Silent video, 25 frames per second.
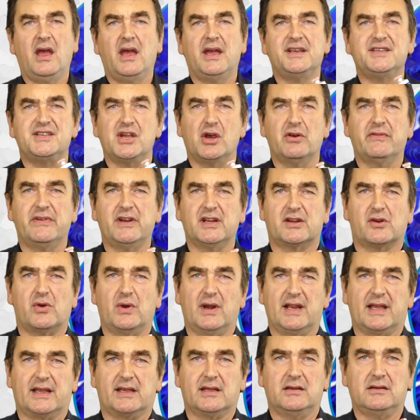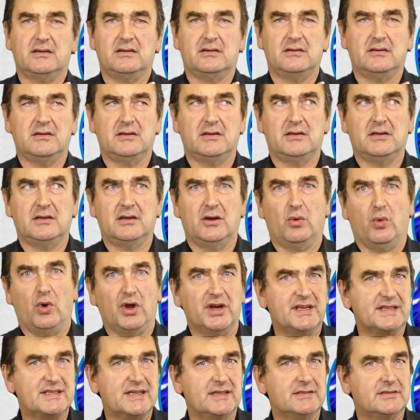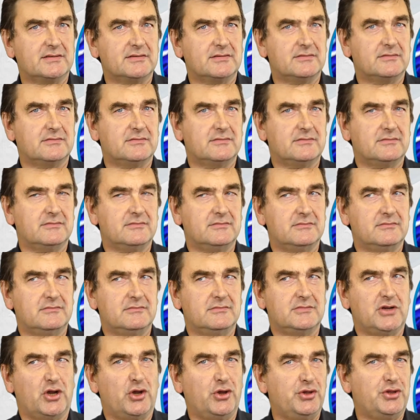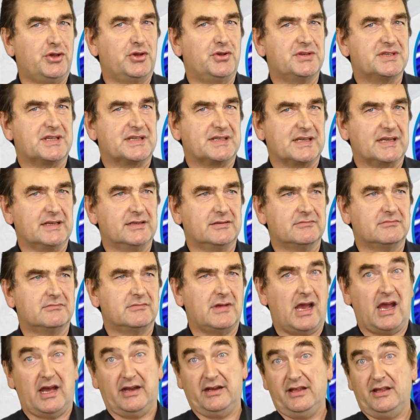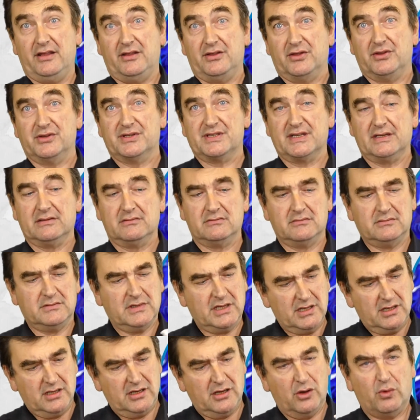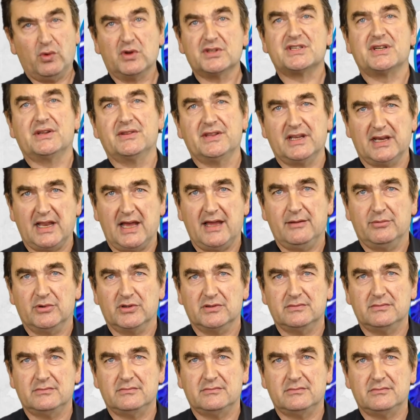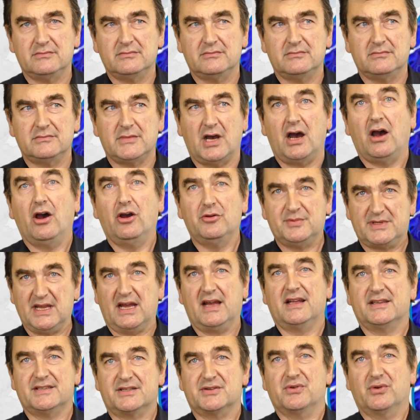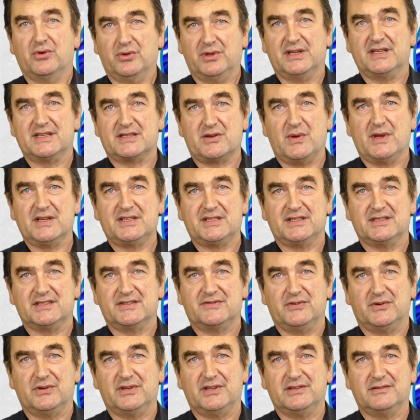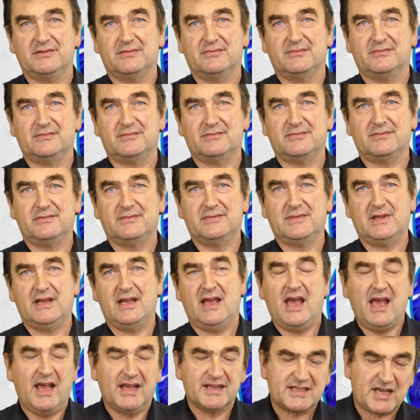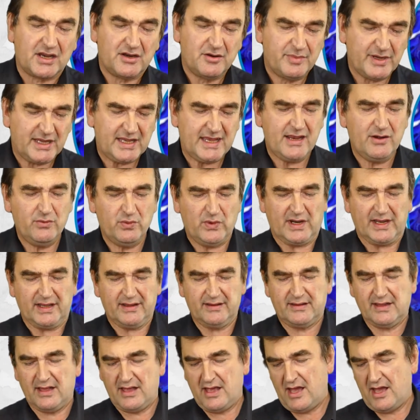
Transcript: Derivan Acrylic. What is it? Who uses it? How do you use it? What's on the label? I hope to answer all these questions for you. So to begin with,